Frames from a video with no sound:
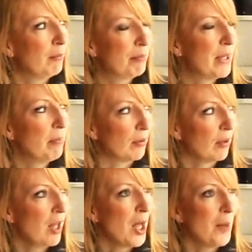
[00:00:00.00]

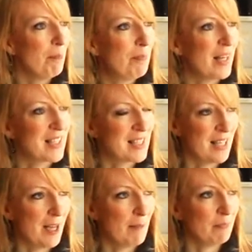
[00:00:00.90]
people, but
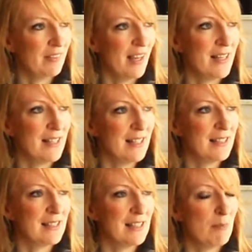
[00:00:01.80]
then
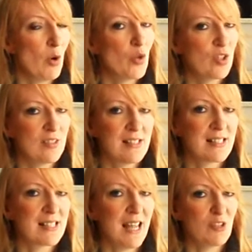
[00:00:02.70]

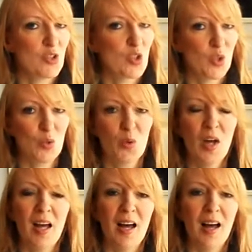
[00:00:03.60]
emotions tend to,
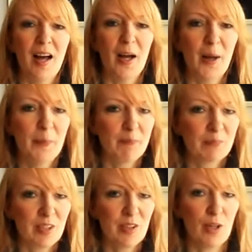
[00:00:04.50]

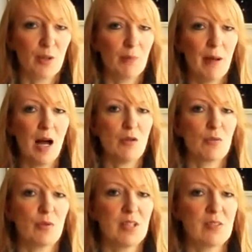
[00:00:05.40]
you know, the
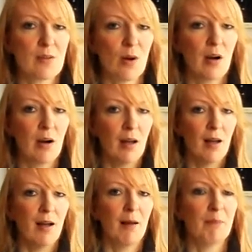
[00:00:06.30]
boundaries
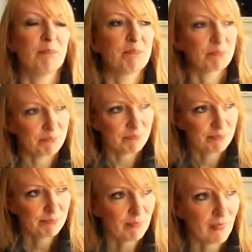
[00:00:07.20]
are
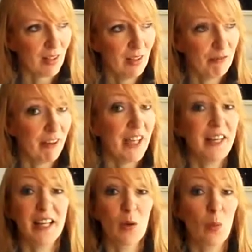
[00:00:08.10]

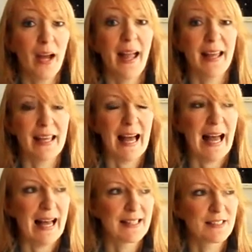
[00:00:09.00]
fading away.
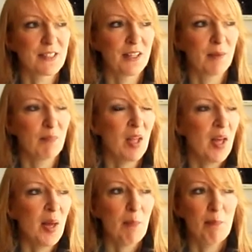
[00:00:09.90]
And
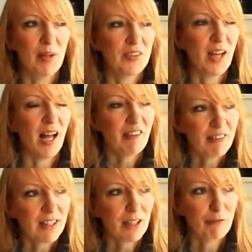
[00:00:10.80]
but I think